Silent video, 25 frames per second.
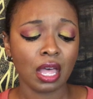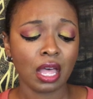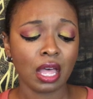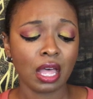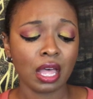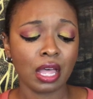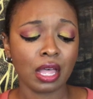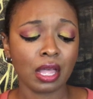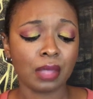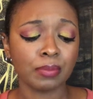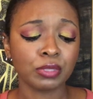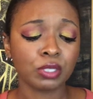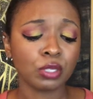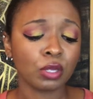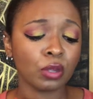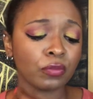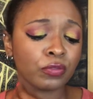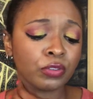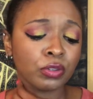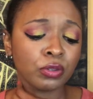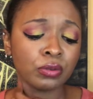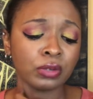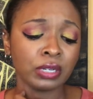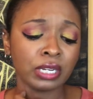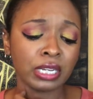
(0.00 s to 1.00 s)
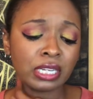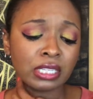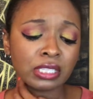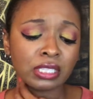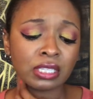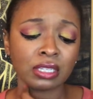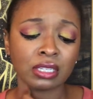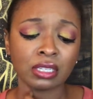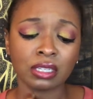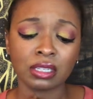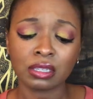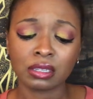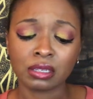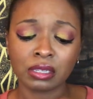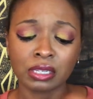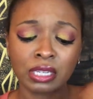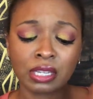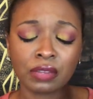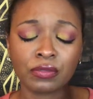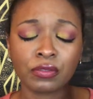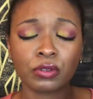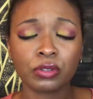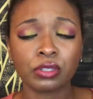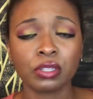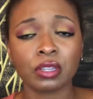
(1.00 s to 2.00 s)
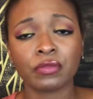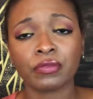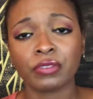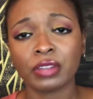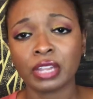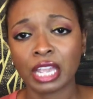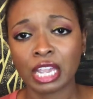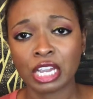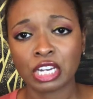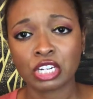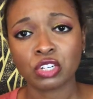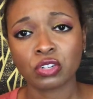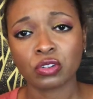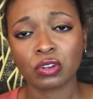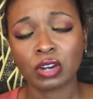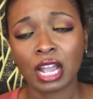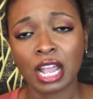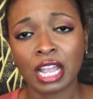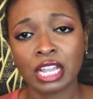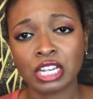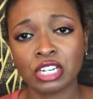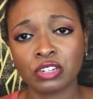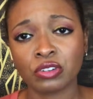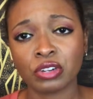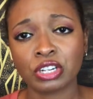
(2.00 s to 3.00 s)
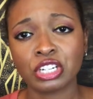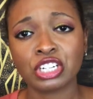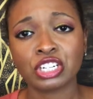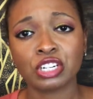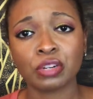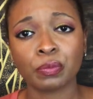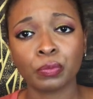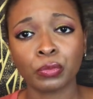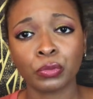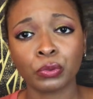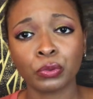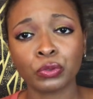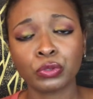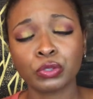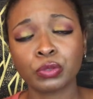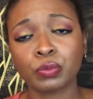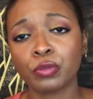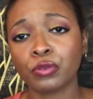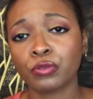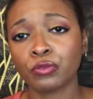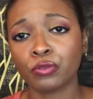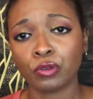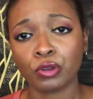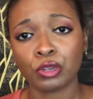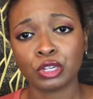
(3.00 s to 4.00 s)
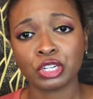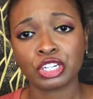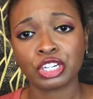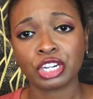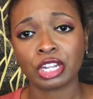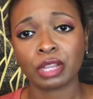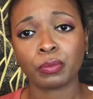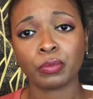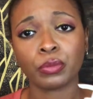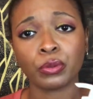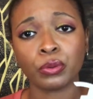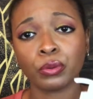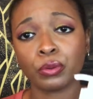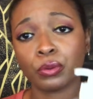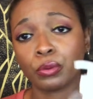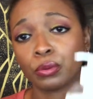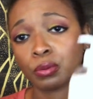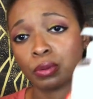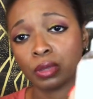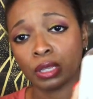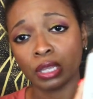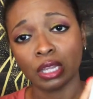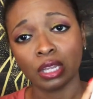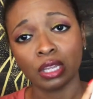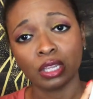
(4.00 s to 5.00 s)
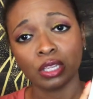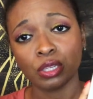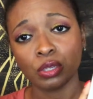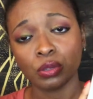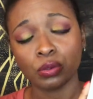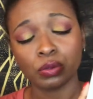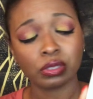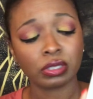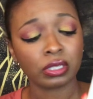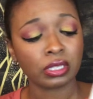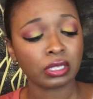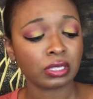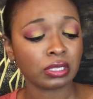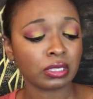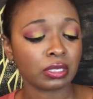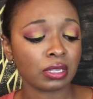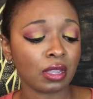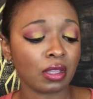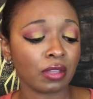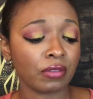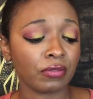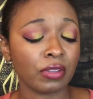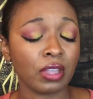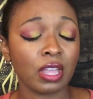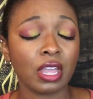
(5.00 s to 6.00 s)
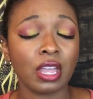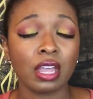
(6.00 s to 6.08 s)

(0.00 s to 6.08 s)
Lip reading: So if you need to give yourself an extra hydration boost before you shampoo, use this stuff.